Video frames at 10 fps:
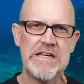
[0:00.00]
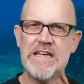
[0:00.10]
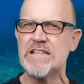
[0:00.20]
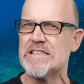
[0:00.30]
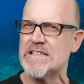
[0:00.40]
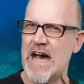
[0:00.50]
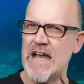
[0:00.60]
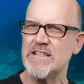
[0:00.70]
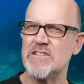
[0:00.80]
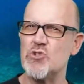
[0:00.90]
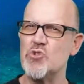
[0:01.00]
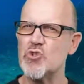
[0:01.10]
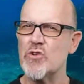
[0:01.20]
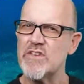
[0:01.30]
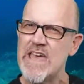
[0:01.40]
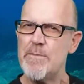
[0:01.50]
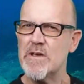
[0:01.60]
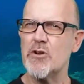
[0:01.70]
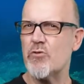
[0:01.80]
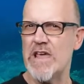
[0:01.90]
it started to sort of
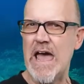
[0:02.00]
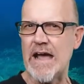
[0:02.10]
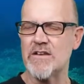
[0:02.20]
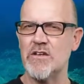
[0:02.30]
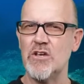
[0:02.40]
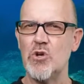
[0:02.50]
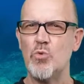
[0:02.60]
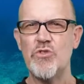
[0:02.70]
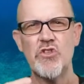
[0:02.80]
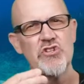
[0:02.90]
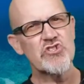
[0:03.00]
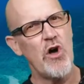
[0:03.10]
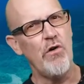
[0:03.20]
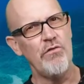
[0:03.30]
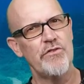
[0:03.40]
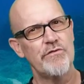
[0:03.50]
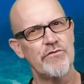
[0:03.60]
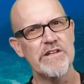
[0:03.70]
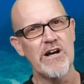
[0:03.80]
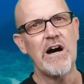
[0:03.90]
chemically react with the dissolved
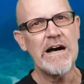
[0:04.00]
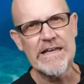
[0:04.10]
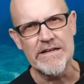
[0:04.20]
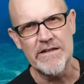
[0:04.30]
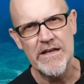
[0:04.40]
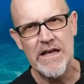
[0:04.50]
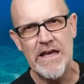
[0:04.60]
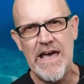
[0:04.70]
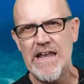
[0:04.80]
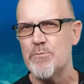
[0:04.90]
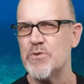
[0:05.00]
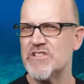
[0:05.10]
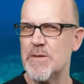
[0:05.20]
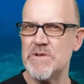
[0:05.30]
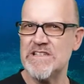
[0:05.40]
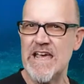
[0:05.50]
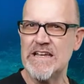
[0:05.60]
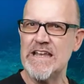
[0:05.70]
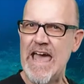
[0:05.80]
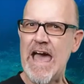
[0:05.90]
free iron, and it
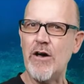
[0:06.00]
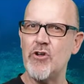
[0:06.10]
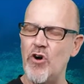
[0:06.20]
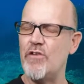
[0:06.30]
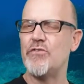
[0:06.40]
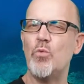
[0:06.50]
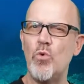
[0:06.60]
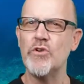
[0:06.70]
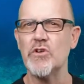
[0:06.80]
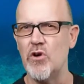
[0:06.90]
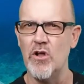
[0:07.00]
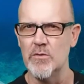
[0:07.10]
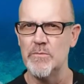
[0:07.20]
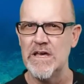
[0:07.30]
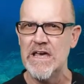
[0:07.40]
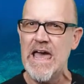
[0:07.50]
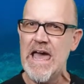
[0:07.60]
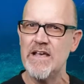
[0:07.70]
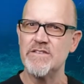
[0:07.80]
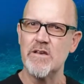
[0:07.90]
precipitated out of the water column
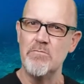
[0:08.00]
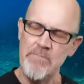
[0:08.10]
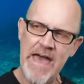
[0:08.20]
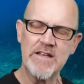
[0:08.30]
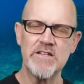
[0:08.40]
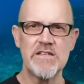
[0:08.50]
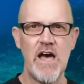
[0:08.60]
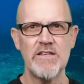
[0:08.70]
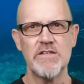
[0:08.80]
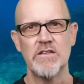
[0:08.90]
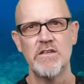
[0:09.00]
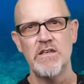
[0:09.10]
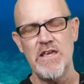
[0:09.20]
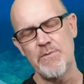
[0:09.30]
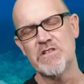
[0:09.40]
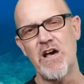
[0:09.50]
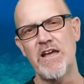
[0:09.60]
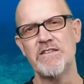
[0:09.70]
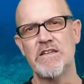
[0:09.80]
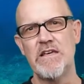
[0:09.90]
as magnetite,
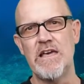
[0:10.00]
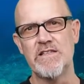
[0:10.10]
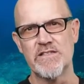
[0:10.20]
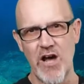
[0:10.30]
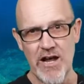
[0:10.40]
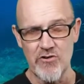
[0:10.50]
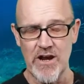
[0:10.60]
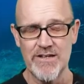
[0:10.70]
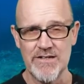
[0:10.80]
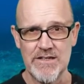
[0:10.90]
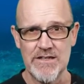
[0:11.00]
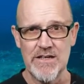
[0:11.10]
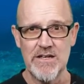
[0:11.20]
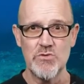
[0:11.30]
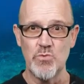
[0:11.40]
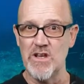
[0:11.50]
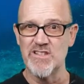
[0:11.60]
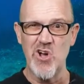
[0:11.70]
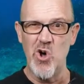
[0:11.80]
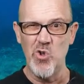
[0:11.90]
hematite, and siderite, as well
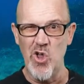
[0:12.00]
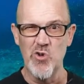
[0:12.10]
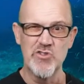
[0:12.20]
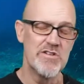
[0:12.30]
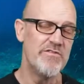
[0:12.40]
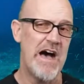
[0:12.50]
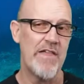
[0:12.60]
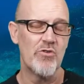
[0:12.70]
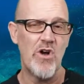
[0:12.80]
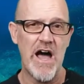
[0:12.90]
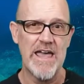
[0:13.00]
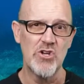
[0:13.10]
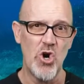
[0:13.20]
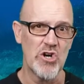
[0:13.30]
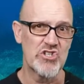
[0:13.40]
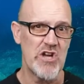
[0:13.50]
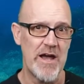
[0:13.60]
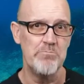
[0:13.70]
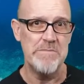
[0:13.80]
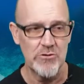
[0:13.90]
as a whole host of other iron
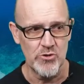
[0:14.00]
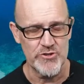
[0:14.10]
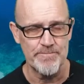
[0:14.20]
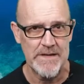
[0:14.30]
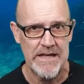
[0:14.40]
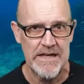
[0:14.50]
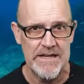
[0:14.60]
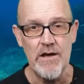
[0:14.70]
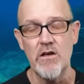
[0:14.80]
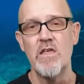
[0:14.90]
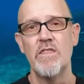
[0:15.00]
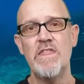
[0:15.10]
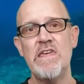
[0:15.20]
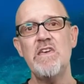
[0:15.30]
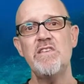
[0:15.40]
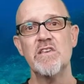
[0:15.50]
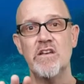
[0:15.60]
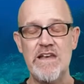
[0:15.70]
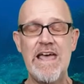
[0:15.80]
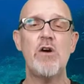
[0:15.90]
oxide minerals. Now, these
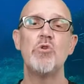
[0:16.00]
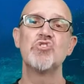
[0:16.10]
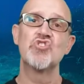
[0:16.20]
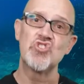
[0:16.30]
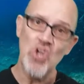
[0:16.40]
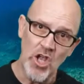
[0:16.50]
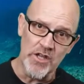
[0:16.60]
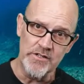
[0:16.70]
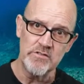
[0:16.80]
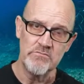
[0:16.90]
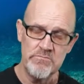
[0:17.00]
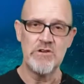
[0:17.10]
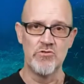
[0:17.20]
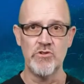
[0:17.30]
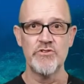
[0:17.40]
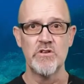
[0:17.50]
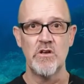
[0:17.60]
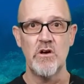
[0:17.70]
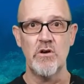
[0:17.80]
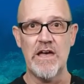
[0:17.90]
now solid minerals,
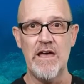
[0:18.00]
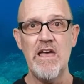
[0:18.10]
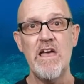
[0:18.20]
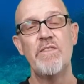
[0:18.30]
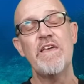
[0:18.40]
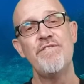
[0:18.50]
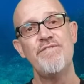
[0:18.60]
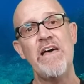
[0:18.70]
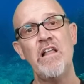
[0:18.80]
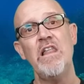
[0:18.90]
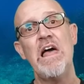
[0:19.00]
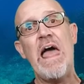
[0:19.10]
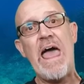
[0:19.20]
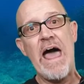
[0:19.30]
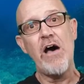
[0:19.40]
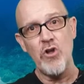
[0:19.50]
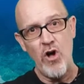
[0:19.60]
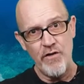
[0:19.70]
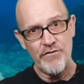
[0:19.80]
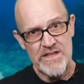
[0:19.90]
okay, they fell out
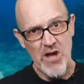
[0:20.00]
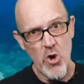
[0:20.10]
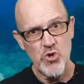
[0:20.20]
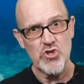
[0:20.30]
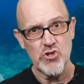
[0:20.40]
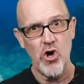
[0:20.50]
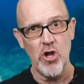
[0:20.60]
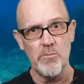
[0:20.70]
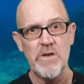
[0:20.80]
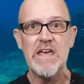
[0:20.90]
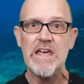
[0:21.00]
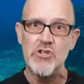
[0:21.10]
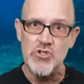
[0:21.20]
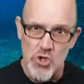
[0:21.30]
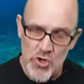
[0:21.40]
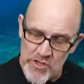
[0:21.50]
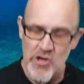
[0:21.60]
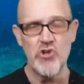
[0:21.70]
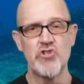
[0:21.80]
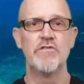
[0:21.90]
of the ocean column to
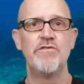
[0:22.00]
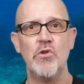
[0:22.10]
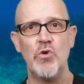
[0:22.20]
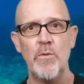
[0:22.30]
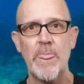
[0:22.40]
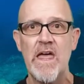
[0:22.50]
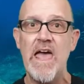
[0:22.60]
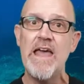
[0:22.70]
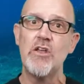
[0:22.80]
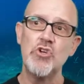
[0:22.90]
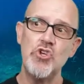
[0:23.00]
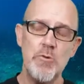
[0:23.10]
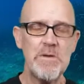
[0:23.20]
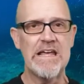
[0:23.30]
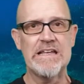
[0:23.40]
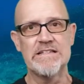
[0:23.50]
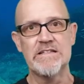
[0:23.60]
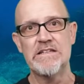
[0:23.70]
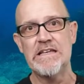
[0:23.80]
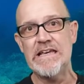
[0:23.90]
the ocean floor and
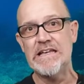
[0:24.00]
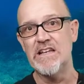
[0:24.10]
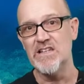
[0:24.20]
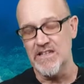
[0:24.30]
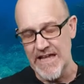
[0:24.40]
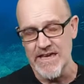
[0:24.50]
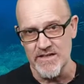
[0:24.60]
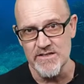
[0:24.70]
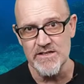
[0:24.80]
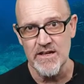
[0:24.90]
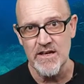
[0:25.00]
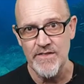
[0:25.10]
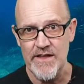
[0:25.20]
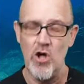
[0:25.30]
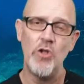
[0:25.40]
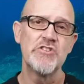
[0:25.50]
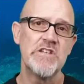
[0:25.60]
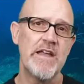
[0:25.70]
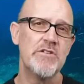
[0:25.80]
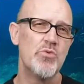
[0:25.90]
accumulated in layers that
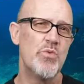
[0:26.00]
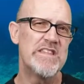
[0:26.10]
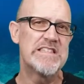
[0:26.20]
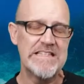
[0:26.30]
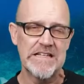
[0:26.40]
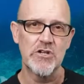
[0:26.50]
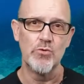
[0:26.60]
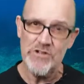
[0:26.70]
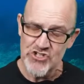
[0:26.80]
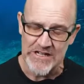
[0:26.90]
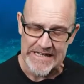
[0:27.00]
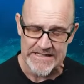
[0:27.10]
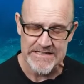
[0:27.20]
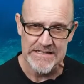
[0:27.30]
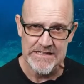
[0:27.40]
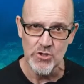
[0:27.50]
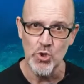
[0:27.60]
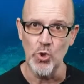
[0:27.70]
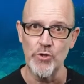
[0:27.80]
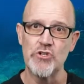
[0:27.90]
alternated with silica-rich layers
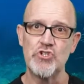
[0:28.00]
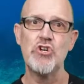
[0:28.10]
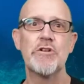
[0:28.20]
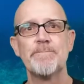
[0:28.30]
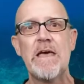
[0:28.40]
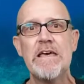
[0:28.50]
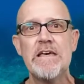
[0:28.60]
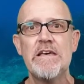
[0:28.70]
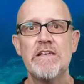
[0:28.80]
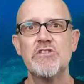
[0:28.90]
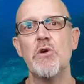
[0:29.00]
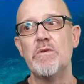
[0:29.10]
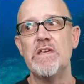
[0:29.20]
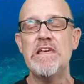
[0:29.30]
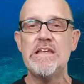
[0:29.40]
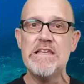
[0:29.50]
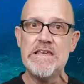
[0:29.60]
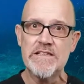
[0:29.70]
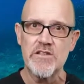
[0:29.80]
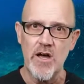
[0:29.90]
called chert. So it
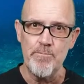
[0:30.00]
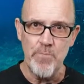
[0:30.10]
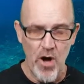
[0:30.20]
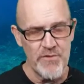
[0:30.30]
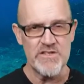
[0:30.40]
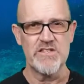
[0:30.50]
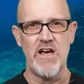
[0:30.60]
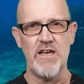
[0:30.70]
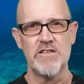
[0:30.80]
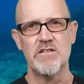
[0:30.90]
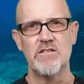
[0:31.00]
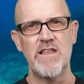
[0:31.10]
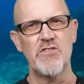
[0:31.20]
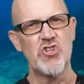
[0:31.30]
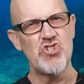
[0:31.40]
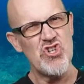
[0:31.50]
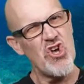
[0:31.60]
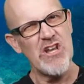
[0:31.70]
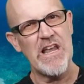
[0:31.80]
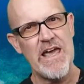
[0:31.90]
is hypothesized that the
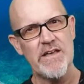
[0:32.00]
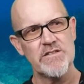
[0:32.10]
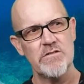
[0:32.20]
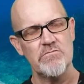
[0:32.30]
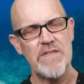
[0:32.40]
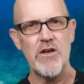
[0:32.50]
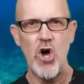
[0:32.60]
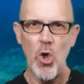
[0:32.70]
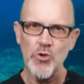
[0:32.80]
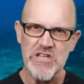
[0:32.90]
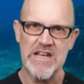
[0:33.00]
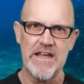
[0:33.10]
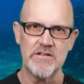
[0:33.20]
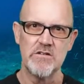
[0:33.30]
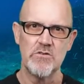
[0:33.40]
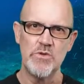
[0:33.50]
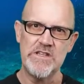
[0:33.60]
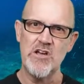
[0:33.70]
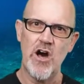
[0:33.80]
chert layers, they alternate with the